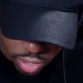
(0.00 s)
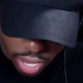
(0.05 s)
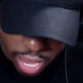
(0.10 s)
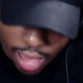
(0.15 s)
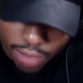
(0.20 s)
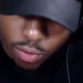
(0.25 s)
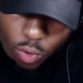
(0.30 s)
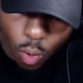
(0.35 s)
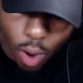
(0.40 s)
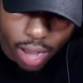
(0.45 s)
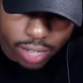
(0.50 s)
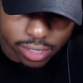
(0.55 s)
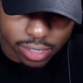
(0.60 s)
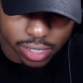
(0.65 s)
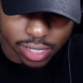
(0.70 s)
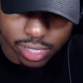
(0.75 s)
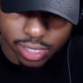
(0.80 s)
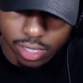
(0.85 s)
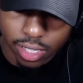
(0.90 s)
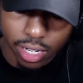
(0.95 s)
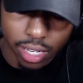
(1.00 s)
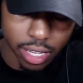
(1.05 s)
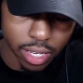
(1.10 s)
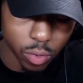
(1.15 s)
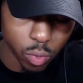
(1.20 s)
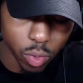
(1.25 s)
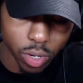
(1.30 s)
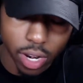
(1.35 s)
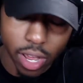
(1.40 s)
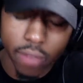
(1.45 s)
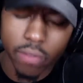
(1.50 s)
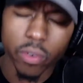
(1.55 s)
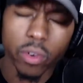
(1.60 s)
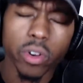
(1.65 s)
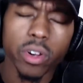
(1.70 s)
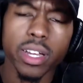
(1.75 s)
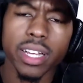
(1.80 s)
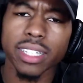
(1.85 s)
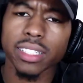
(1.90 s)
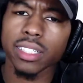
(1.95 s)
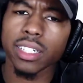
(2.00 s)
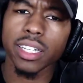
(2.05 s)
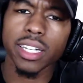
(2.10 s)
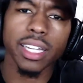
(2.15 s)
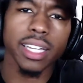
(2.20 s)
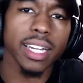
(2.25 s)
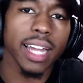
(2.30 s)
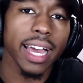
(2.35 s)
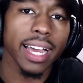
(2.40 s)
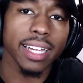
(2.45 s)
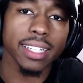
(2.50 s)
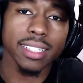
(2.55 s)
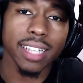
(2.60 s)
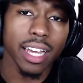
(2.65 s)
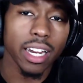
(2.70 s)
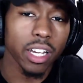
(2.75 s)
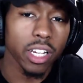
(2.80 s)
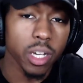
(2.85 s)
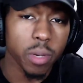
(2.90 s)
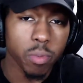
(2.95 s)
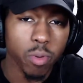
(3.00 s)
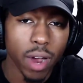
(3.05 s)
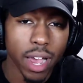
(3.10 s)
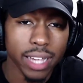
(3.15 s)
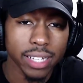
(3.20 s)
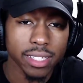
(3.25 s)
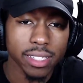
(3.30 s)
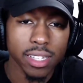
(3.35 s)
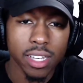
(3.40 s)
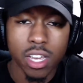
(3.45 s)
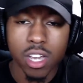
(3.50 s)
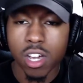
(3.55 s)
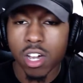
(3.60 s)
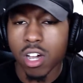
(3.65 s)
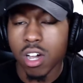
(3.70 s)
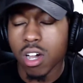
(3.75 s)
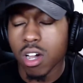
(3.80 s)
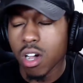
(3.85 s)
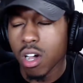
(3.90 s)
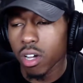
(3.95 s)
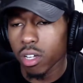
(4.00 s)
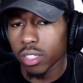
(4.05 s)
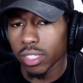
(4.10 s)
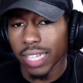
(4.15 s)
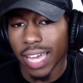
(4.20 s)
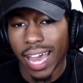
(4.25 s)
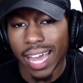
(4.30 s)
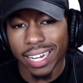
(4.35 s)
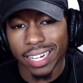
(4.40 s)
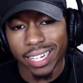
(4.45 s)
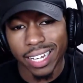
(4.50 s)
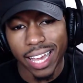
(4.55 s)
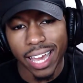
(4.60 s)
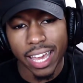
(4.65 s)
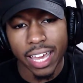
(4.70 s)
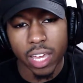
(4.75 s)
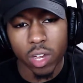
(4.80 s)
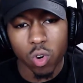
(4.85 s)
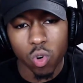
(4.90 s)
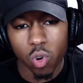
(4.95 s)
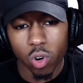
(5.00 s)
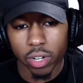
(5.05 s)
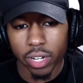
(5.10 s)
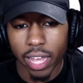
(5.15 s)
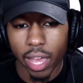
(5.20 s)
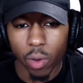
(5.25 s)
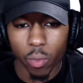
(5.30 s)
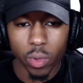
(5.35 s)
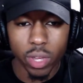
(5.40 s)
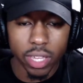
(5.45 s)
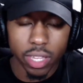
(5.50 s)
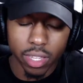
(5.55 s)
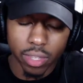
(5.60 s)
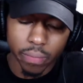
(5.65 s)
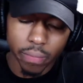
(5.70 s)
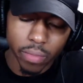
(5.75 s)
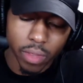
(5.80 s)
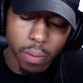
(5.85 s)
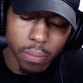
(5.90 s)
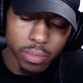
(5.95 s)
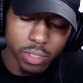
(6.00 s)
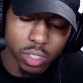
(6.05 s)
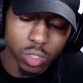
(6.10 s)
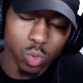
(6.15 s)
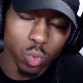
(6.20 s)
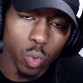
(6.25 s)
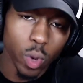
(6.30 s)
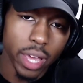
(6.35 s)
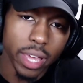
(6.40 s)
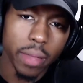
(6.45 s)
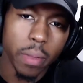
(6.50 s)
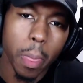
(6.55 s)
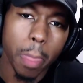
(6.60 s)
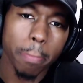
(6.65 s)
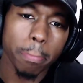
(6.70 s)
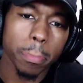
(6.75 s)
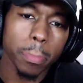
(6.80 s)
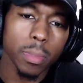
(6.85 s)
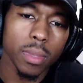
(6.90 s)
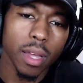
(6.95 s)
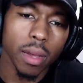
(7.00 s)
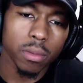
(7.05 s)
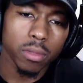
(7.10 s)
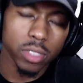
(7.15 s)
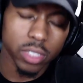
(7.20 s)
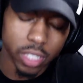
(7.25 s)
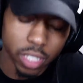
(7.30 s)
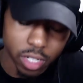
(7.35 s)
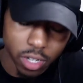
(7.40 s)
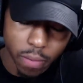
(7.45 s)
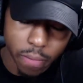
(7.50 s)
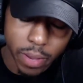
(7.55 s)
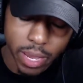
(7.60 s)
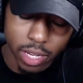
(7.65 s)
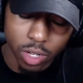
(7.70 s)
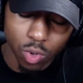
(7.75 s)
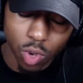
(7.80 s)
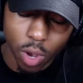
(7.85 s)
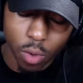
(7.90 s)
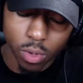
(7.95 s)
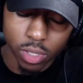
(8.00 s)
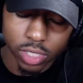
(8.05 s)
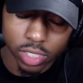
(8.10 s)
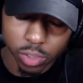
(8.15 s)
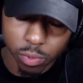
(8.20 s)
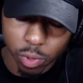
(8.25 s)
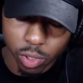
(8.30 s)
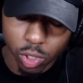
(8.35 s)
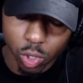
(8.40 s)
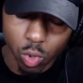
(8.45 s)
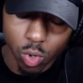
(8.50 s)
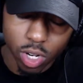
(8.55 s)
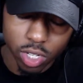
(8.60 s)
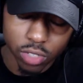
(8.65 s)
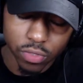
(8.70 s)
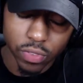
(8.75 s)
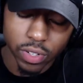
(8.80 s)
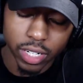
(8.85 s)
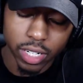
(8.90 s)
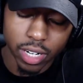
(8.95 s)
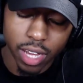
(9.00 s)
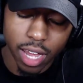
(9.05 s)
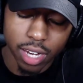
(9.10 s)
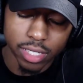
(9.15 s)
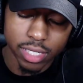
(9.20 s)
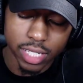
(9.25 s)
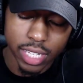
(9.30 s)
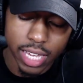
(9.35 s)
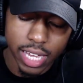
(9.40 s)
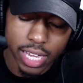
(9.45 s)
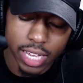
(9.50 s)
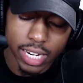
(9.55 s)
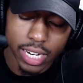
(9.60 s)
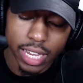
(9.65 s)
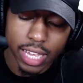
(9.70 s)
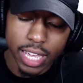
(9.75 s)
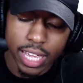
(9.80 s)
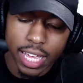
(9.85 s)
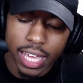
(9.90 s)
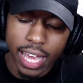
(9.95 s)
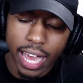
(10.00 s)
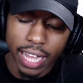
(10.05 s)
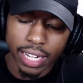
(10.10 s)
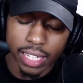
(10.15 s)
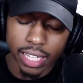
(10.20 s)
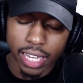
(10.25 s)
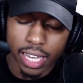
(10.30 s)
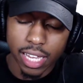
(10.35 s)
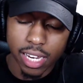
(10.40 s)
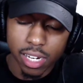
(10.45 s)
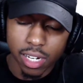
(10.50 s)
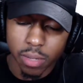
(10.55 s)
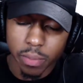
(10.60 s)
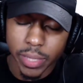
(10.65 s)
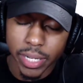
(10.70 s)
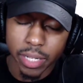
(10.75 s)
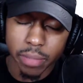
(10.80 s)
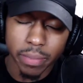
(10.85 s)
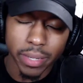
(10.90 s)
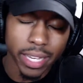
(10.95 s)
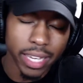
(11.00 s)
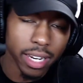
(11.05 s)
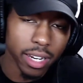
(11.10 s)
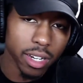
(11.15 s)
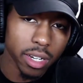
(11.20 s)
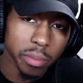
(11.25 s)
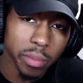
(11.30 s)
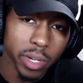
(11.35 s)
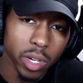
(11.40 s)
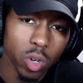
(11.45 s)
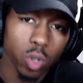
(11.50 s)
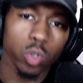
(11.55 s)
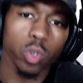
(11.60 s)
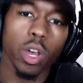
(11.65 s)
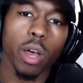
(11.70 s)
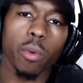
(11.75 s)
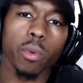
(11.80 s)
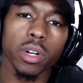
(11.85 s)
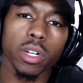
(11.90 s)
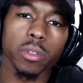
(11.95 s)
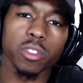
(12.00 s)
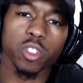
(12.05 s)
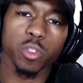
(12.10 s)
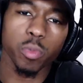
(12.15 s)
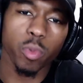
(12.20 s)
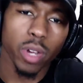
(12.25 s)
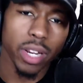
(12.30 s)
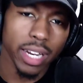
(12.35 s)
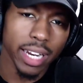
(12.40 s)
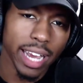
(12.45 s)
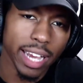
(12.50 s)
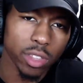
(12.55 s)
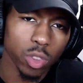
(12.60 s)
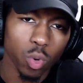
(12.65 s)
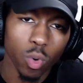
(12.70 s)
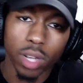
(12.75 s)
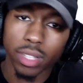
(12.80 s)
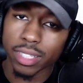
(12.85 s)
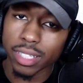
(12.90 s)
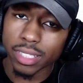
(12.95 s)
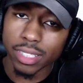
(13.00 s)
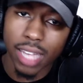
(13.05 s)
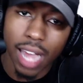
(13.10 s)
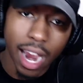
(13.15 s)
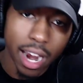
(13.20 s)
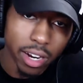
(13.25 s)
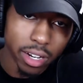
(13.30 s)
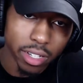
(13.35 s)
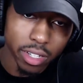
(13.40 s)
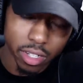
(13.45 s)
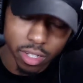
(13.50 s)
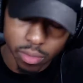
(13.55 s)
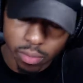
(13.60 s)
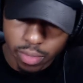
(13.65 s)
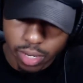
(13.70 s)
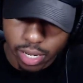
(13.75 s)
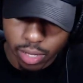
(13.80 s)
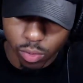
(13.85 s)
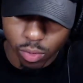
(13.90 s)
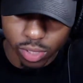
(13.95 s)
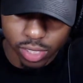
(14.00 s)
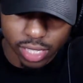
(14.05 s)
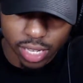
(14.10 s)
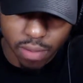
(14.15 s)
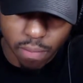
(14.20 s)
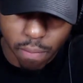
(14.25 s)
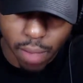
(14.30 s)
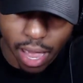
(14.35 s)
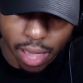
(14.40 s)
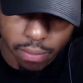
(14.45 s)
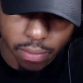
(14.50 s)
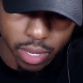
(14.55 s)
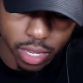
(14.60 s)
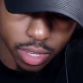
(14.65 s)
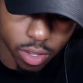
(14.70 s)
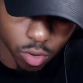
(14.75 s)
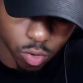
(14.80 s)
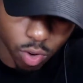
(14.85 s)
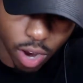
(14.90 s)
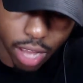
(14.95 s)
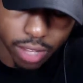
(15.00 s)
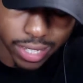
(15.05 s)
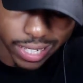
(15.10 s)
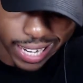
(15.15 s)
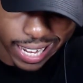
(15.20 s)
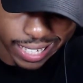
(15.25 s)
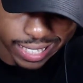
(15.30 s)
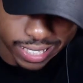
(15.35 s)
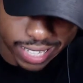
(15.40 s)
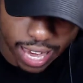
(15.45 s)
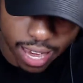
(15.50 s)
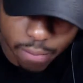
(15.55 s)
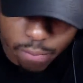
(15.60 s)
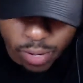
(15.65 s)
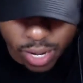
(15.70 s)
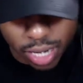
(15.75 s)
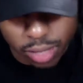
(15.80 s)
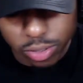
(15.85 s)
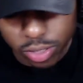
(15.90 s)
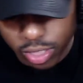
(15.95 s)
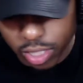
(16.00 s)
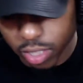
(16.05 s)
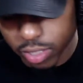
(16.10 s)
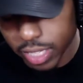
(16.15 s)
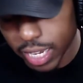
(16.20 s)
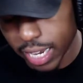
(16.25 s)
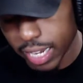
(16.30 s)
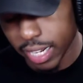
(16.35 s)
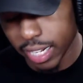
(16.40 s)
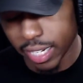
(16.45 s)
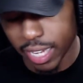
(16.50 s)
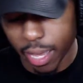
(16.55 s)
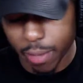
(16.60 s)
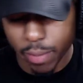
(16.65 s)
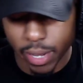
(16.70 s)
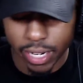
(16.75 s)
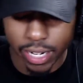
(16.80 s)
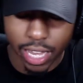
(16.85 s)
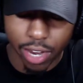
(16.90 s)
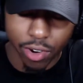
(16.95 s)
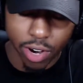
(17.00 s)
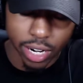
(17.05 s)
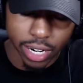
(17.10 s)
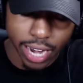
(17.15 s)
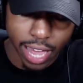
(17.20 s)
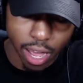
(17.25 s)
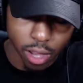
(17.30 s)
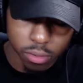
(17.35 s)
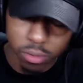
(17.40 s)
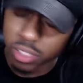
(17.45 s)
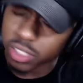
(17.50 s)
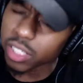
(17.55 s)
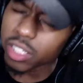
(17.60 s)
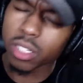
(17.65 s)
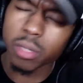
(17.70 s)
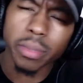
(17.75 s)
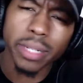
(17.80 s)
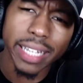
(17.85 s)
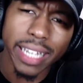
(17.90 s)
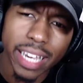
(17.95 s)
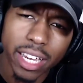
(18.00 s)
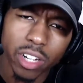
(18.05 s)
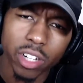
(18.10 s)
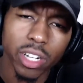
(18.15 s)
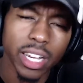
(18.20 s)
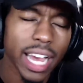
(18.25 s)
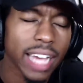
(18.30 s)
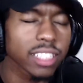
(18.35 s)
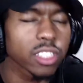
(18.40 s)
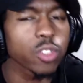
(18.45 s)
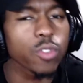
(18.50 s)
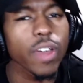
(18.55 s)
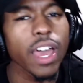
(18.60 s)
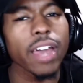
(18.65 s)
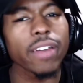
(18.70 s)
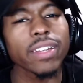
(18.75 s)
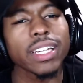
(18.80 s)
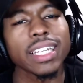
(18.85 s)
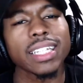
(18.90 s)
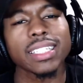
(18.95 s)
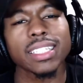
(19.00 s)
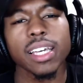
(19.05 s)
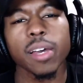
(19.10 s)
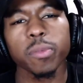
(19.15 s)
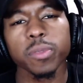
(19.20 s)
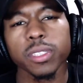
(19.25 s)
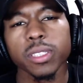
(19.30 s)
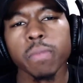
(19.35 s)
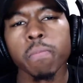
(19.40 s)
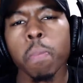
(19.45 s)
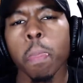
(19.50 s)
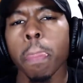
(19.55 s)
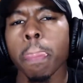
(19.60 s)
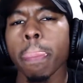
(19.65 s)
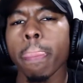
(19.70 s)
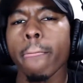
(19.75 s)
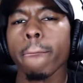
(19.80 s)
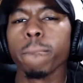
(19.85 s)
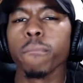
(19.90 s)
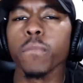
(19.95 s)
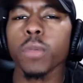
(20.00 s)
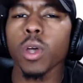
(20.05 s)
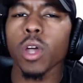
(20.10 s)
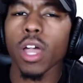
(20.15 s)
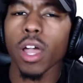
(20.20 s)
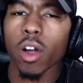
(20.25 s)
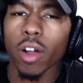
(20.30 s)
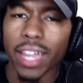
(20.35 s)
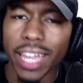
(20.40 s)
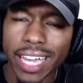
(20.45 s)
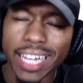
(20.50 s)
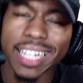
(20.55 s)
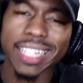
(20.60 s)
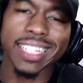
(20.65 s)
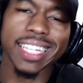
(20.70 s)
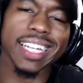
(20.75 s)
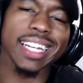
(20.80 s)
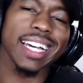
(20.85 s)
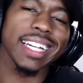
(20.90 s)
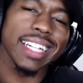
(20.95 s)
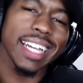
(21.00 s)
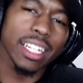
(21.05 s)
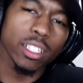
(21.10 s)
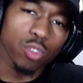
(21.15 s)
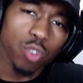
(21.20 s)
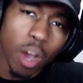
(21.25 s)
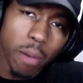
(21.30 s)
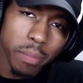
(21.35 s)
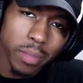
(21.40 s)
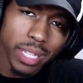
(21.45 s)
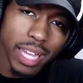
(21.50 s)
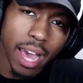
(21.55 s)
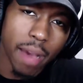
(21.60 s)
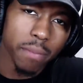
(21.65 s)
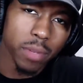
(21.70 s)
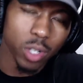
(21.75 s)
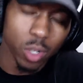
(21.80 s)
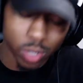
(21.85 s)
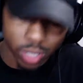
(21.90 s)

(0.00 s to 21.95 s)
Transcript: have a watch list, and then whatever is looking like it's at a good price that day or that week, I'm gonna just wait. I'm still debating, do I want to just put $250 in at the end of the month, beginning of the month, or do I want to spread it out throughout the entirety of the month, which that might be the route that I take. But I'm still taking it day by day right now. I'm still a beginner, guys. If you have any tips or anything like that, drop them down below in the